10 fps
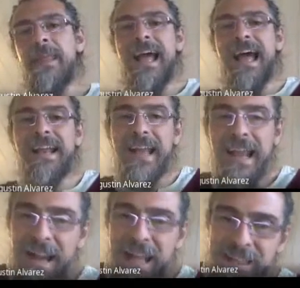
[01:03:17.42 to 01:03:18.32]

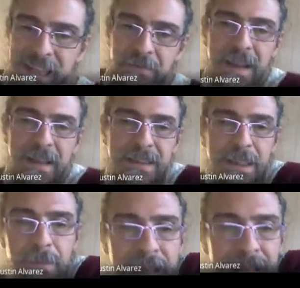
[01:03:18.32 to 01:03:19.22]
are less
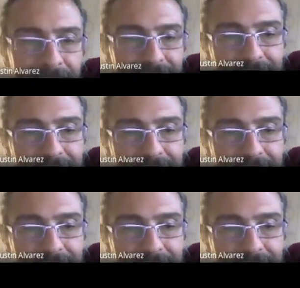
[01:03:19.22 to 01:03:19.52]
effective than